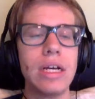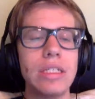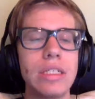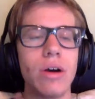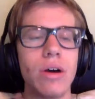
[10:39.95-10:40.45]

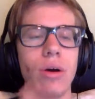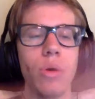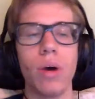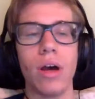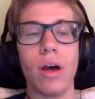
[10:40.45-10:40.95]

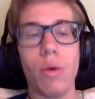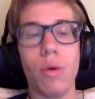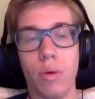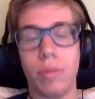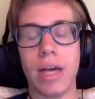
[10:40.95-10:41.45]
So
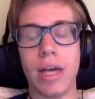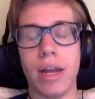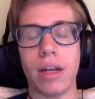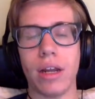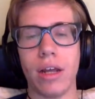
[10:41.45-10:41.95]
we will be
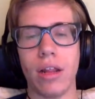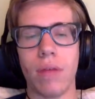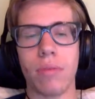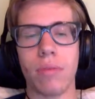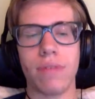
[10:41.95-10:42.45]
getting a
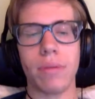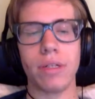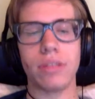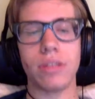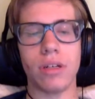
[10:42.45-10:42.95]
lot more
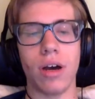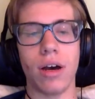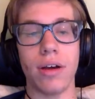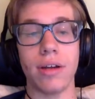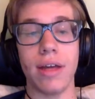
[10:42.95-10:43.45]
information
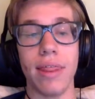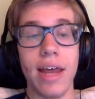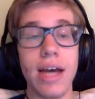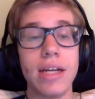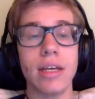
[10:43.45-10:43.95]
on
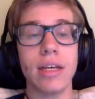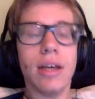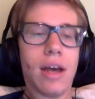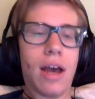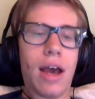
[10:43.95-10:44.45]
that.
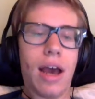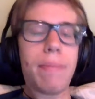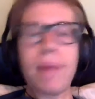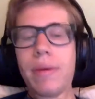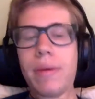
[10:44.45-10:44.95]

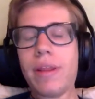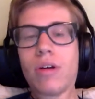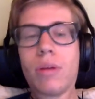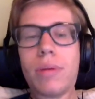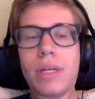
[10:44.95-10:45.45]
And maybe
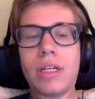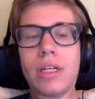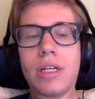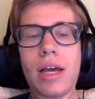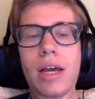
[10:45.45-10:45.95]
there will
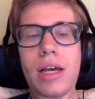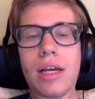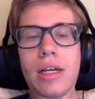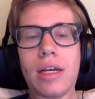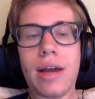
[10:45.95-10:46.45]
be
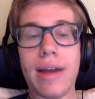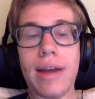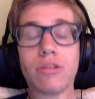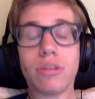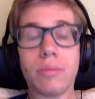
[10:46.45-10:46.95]
a
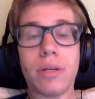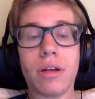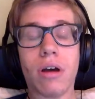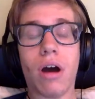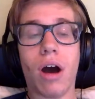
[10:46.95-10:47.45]

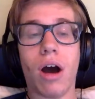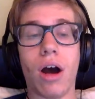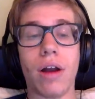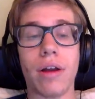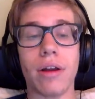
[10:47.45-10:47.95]
announcement
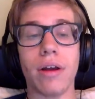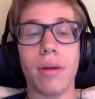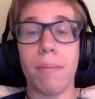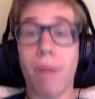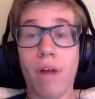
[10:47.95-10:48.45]
on
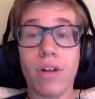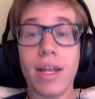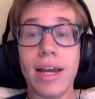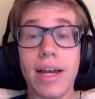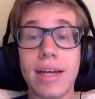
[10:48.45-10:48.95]
Marvel
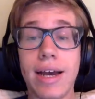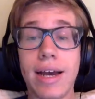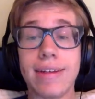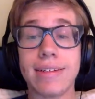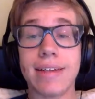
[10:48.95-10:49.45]
Land
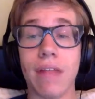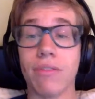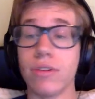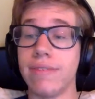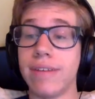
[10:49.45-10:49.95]
at
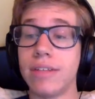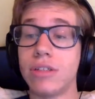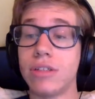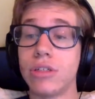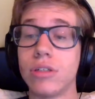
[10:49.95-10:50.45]
California
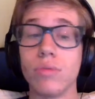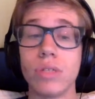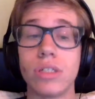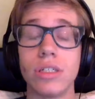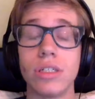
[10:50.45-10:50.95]
Adventure,
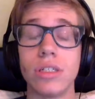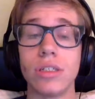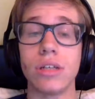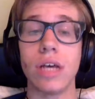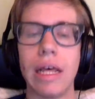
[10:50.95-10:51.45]
which
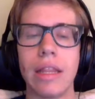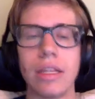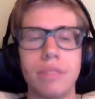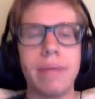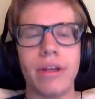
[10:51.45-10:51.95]
is
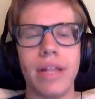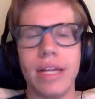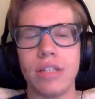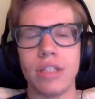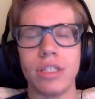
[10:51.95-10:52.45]
the
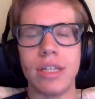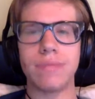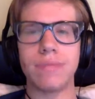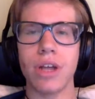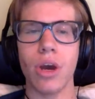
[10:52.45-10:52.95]
speculation
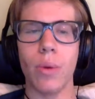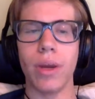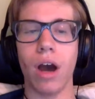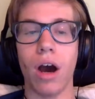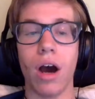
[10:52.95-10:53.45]
that's been
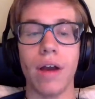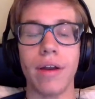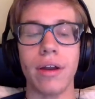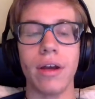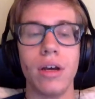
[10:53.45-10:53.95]
going
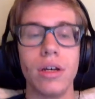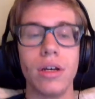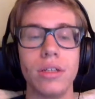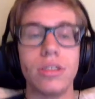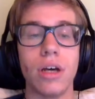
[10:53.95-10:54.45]
on.
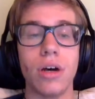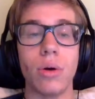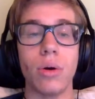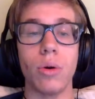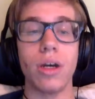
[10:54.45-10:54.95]

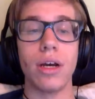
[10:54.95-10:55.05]
So